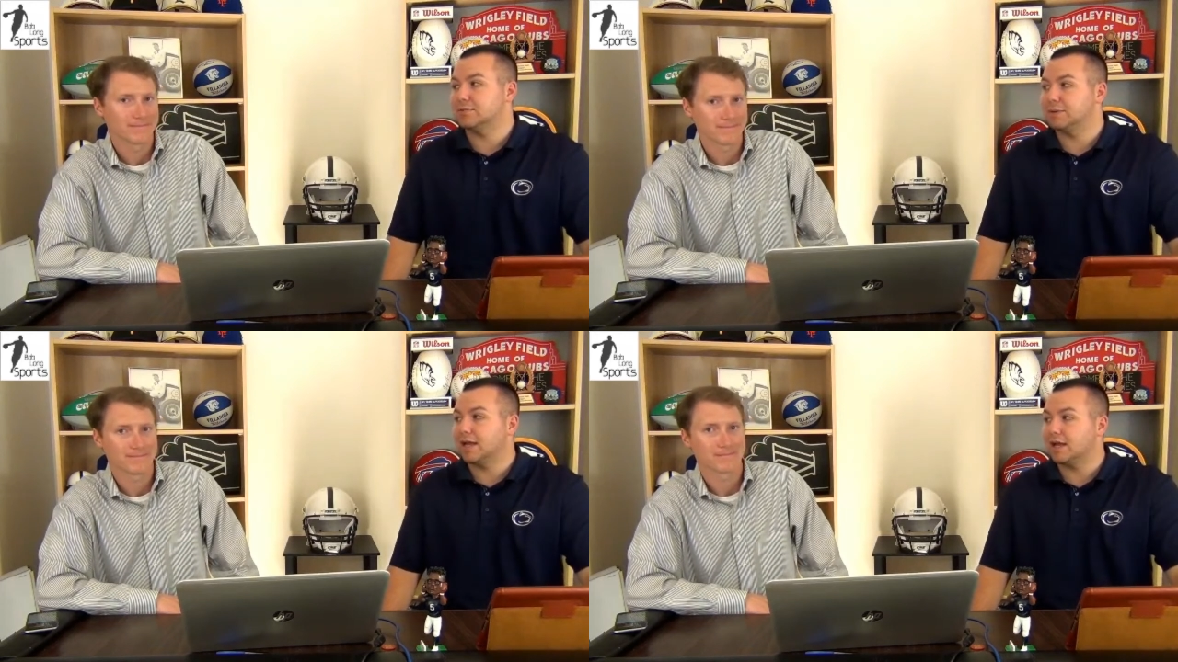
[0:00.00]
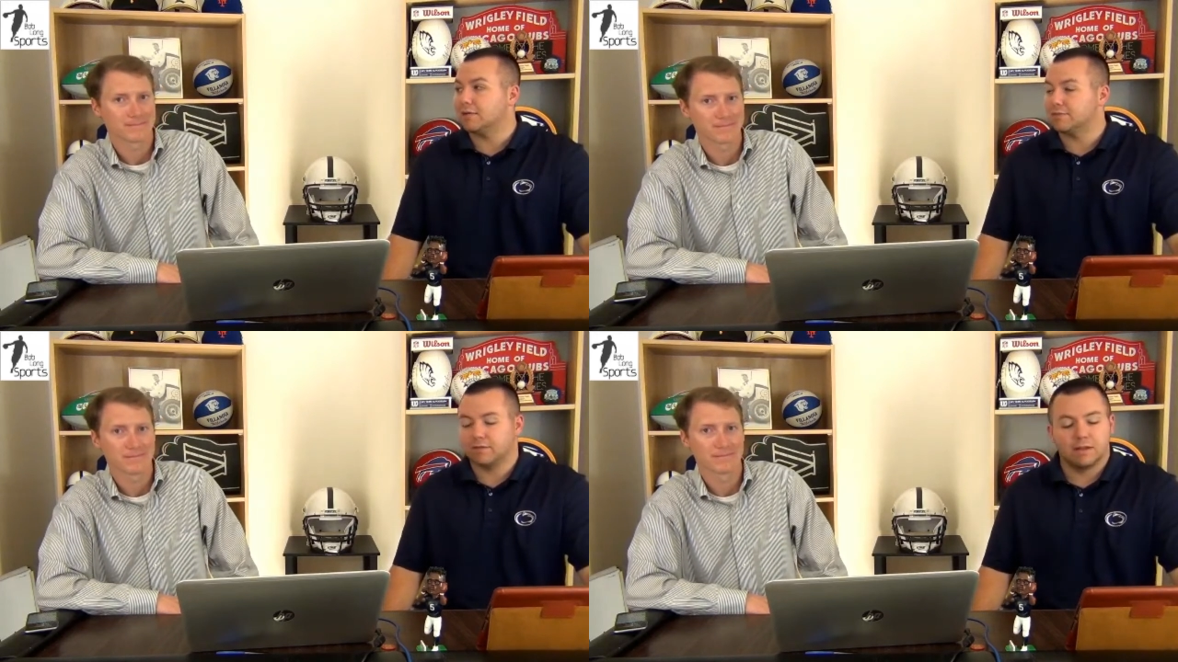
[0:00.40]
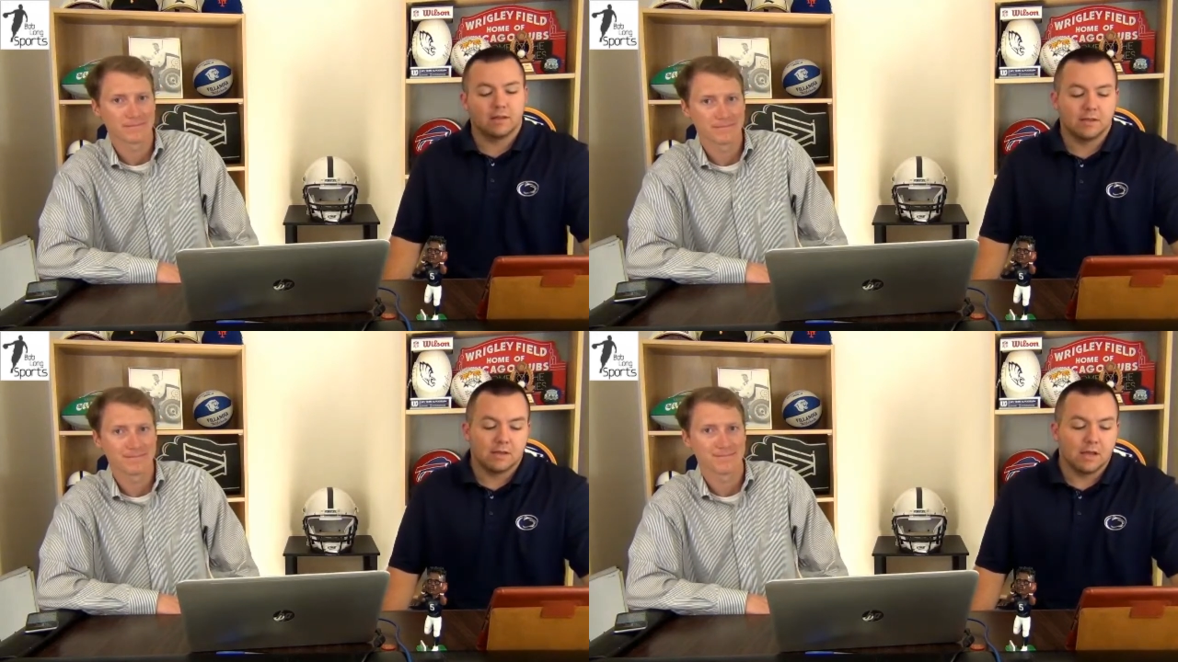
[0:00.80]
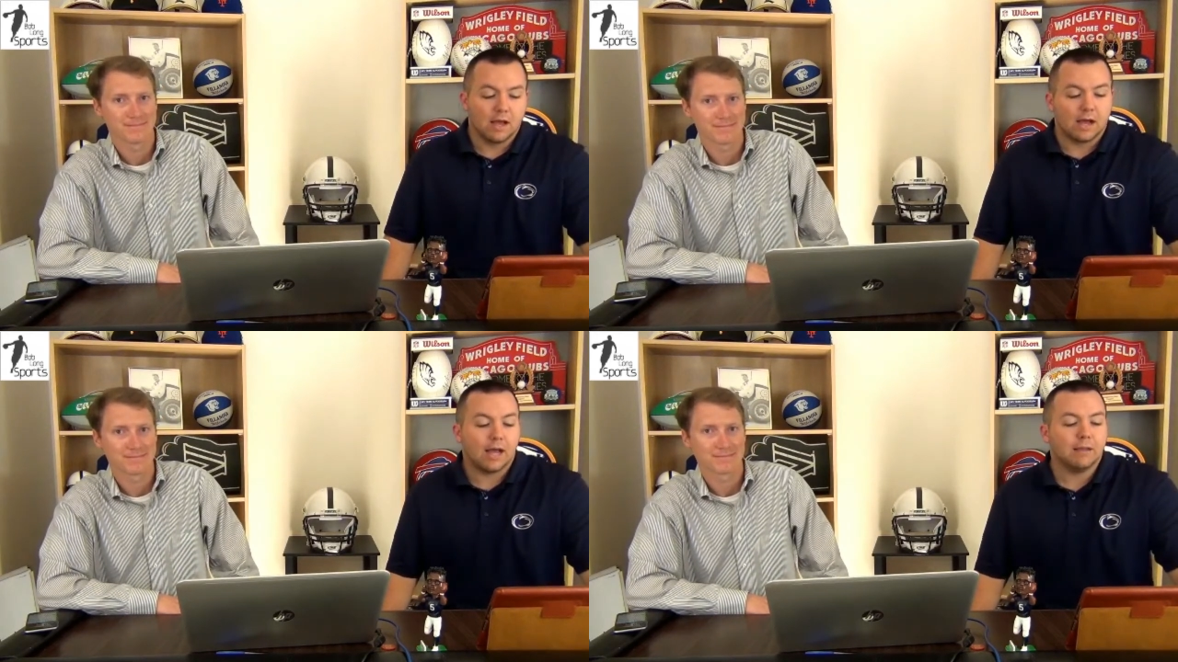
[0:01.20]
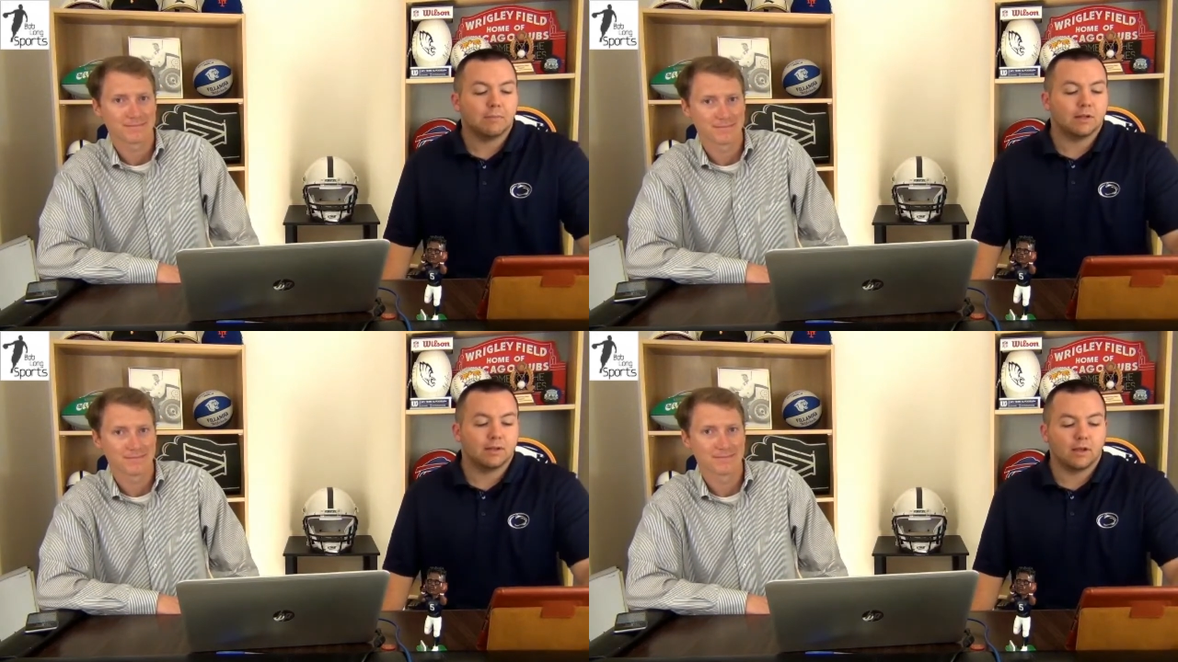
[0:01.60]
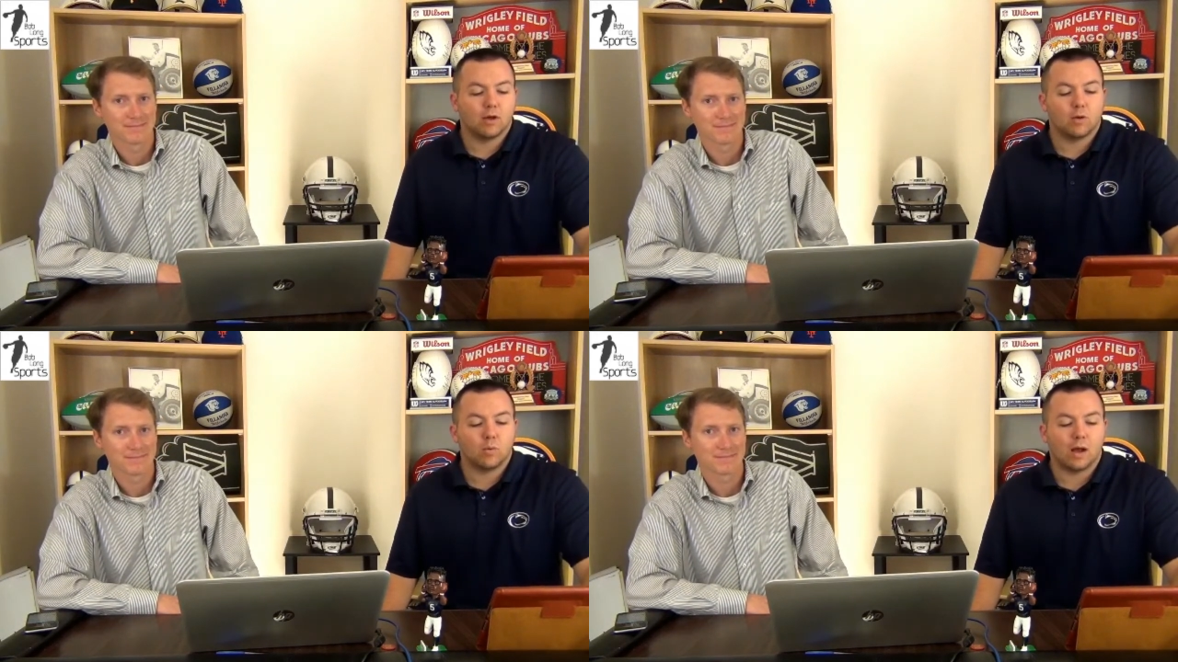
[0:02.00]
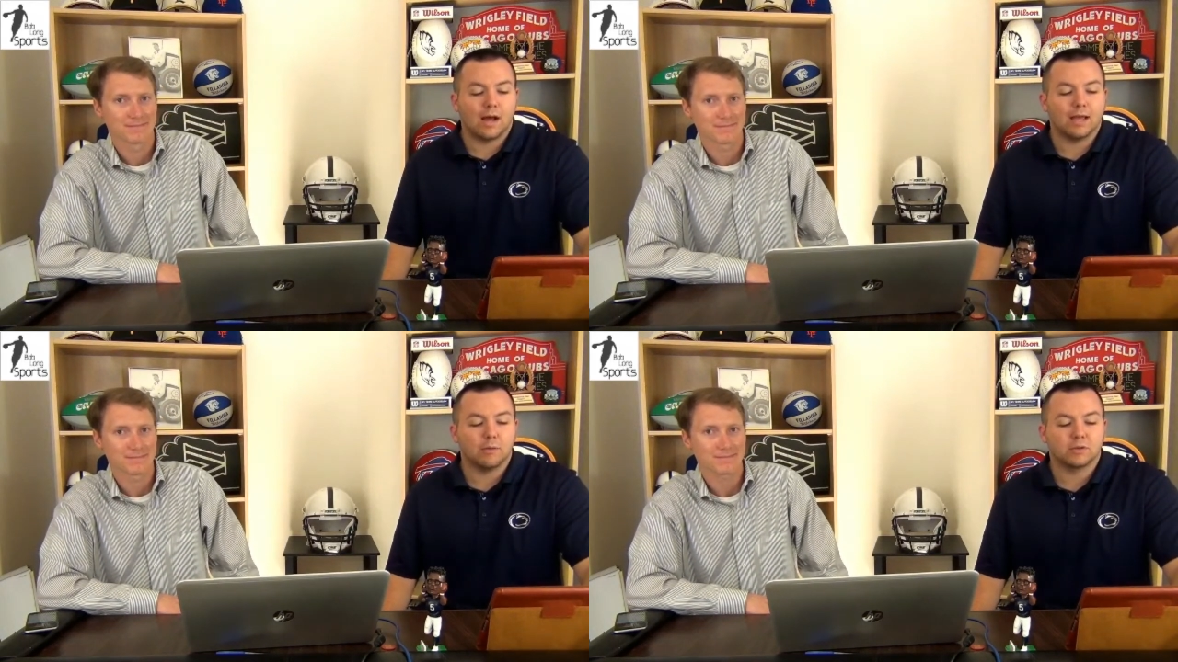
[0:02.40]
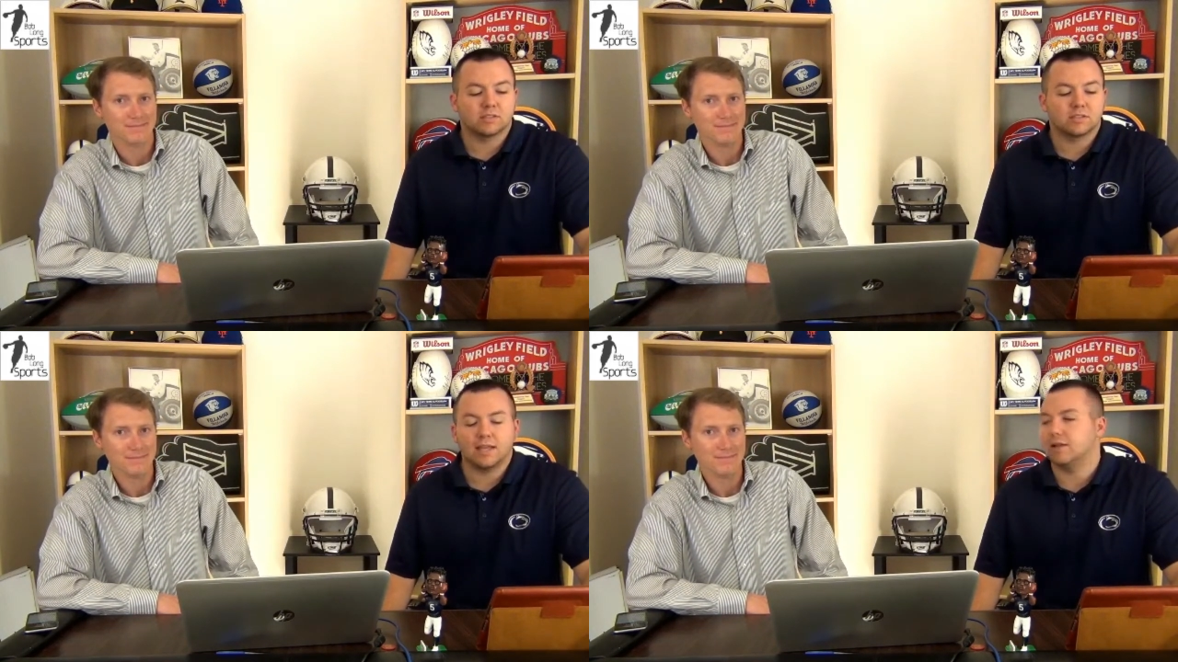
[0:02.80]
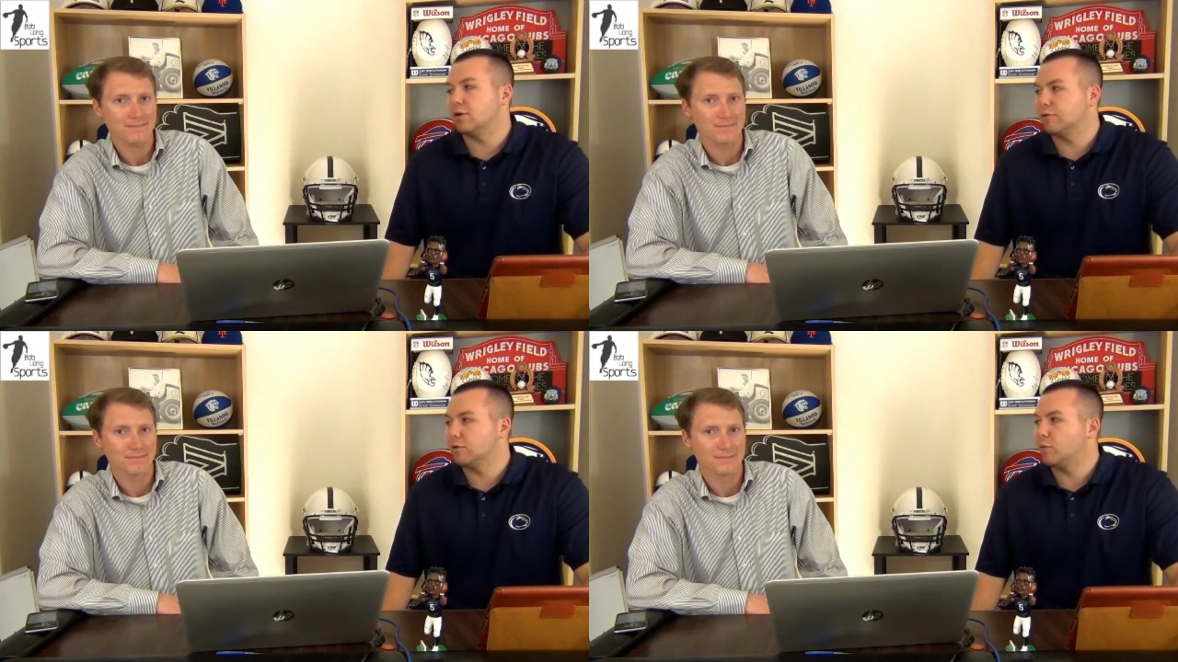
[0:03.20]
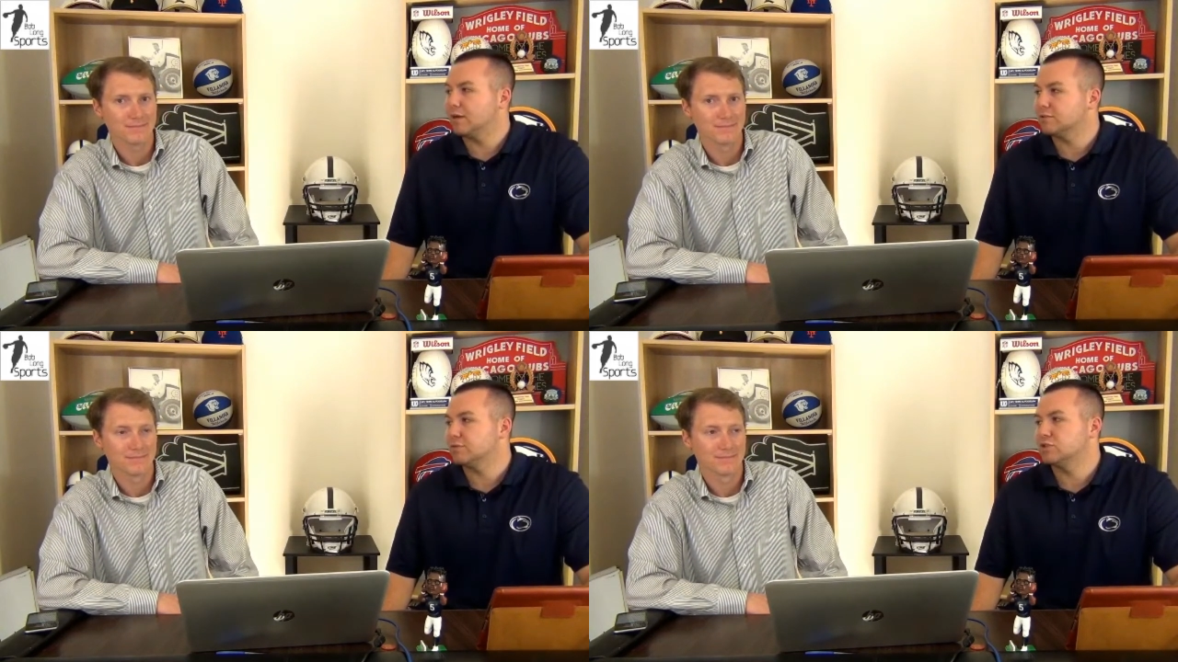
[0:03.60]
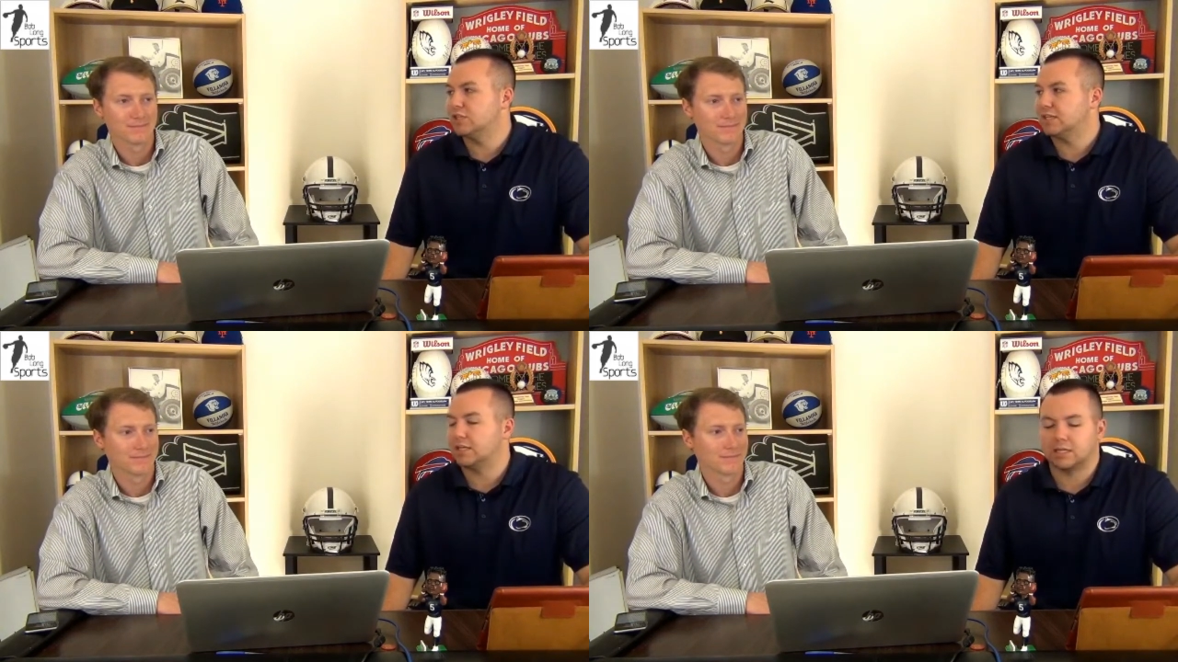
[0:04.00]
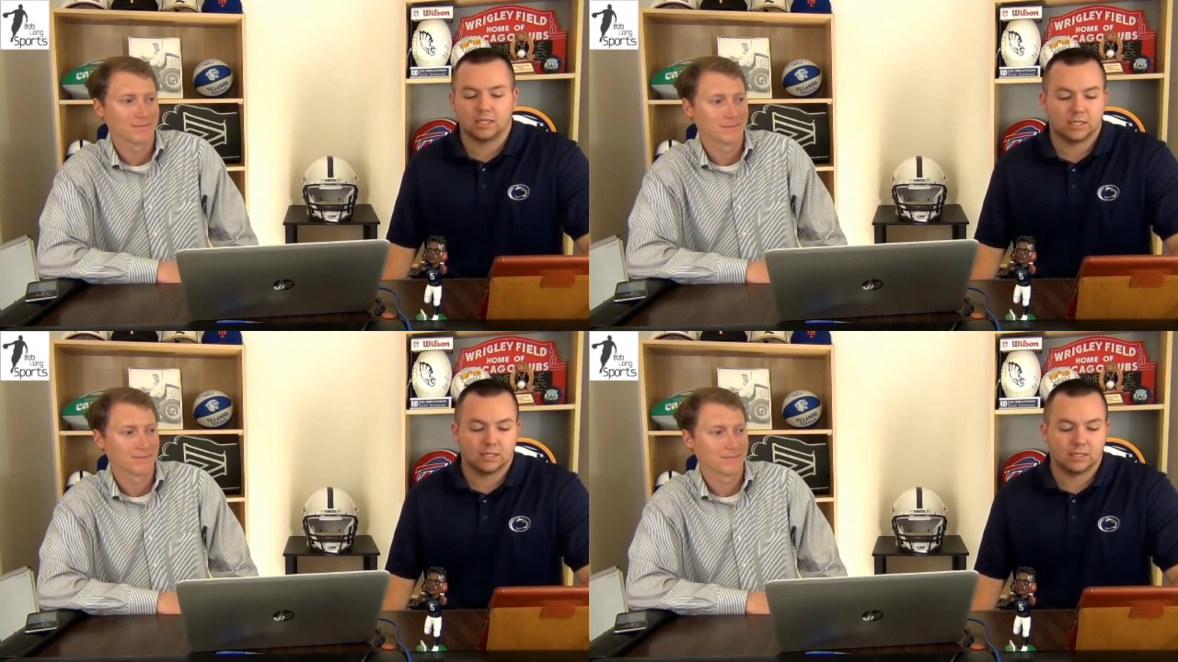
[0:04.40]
Speaker 1: behalf. I am going to go Iowa State over West Virginia